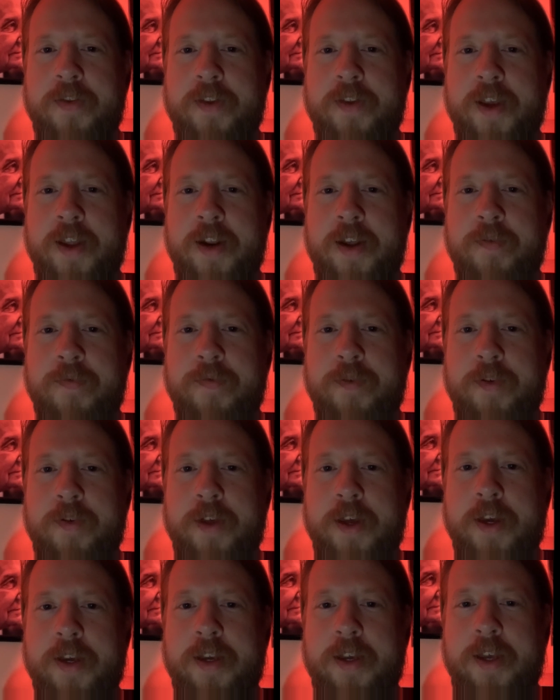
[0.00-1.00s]
And I feel
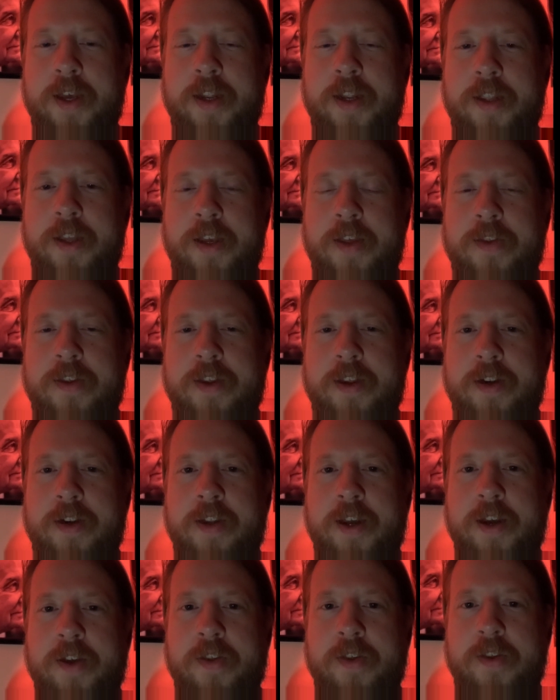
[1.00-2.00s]
like, at least in
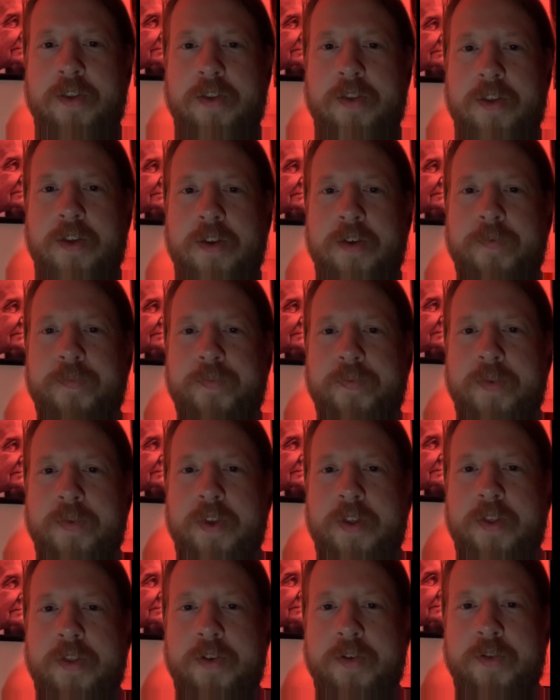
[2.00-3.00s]
Texas,
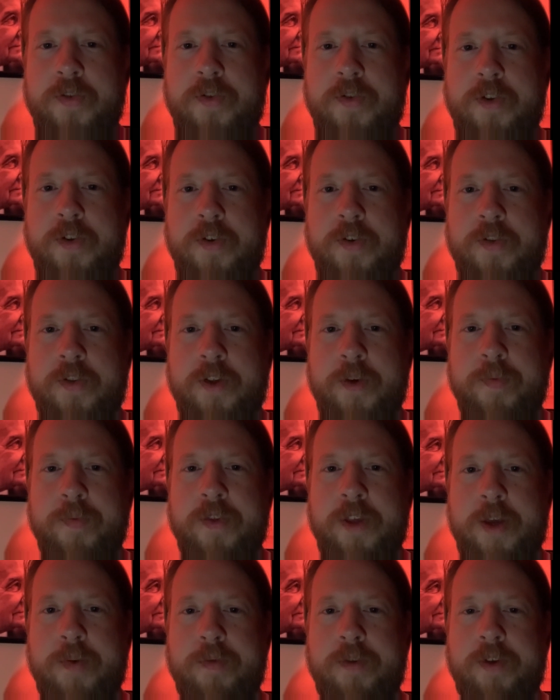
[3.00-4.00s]
there's still some
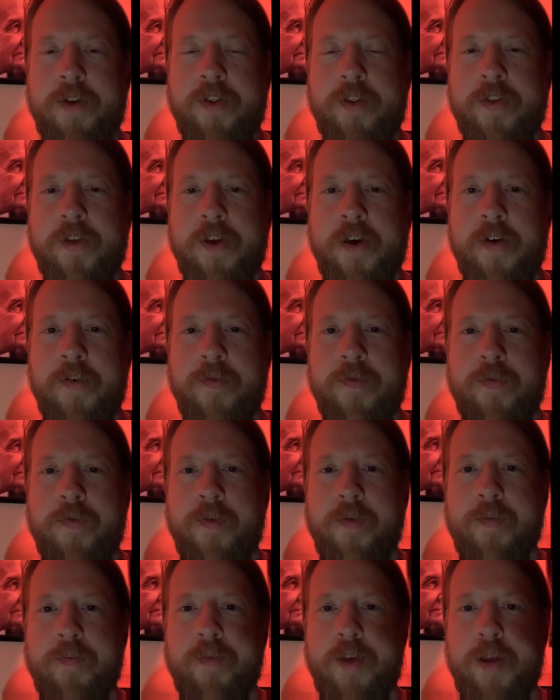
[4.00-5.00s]
semblance of
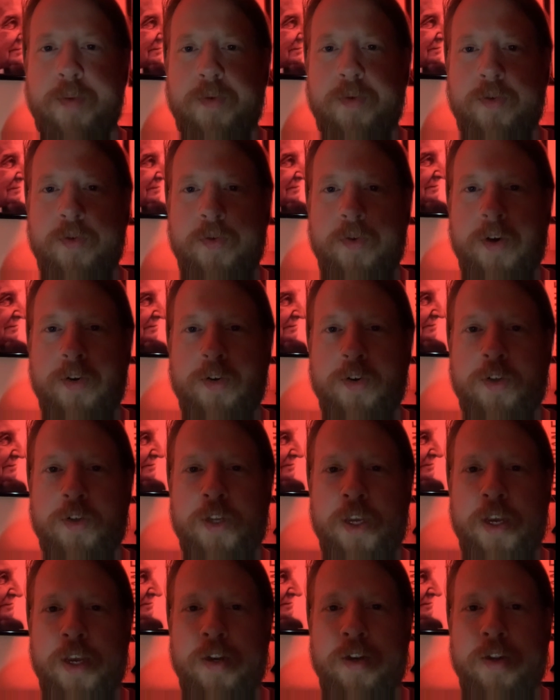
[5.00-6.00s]
people who
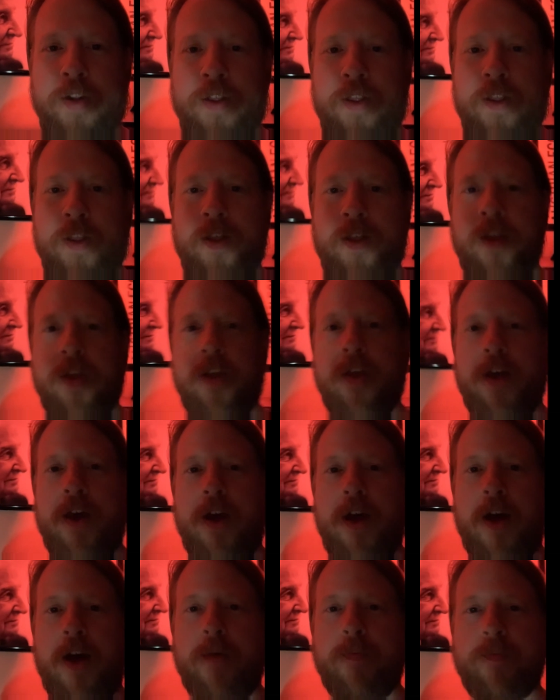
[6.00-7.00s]
understand
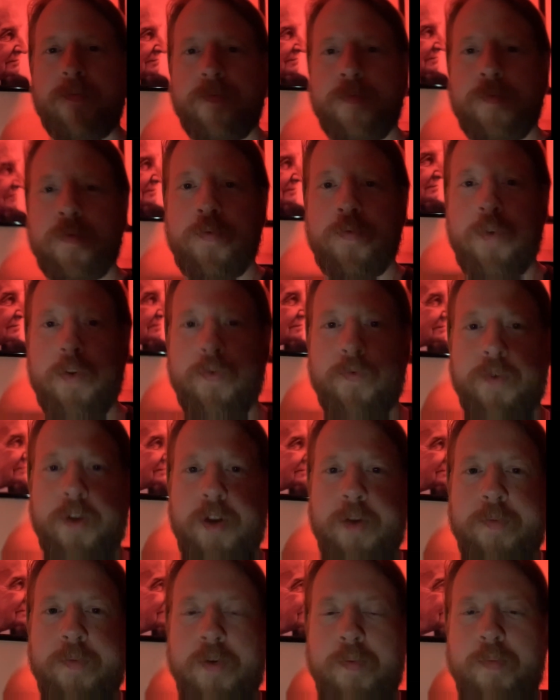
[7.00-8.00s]
what
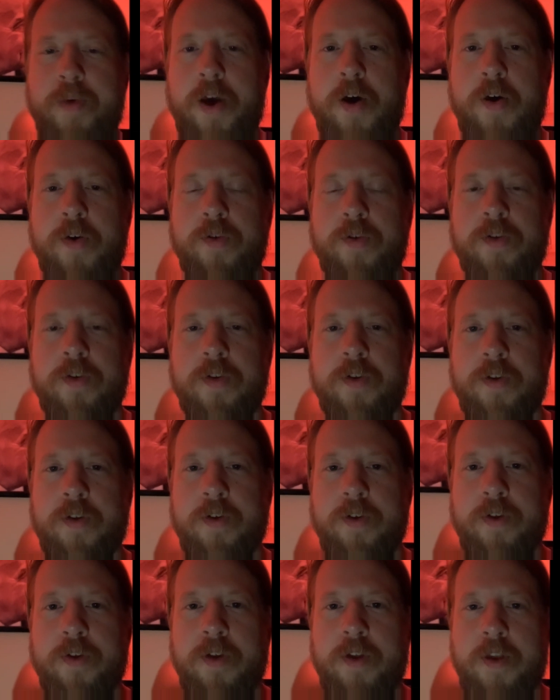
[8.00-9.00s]
freedom's about,
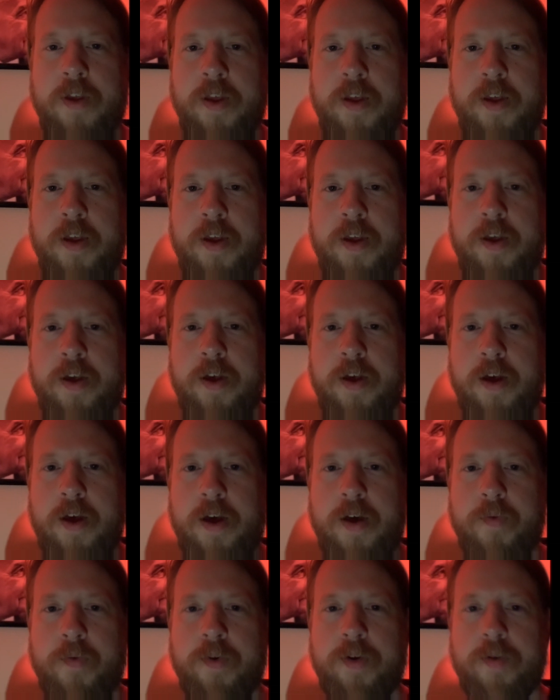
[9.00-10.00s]

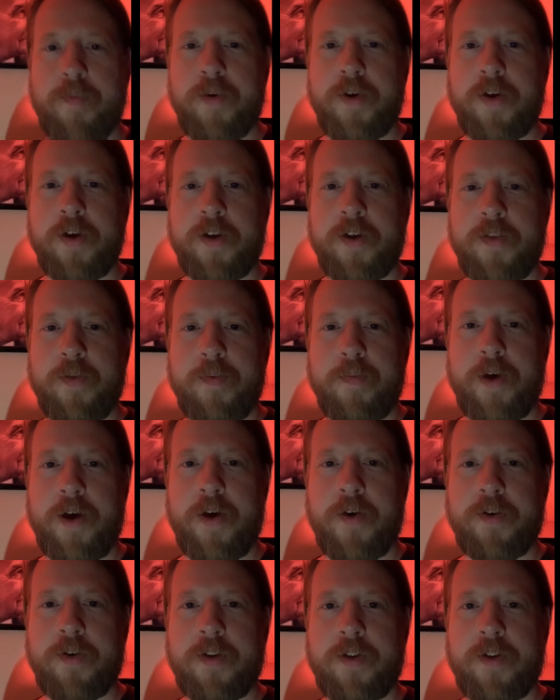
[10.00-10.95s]
what America's about.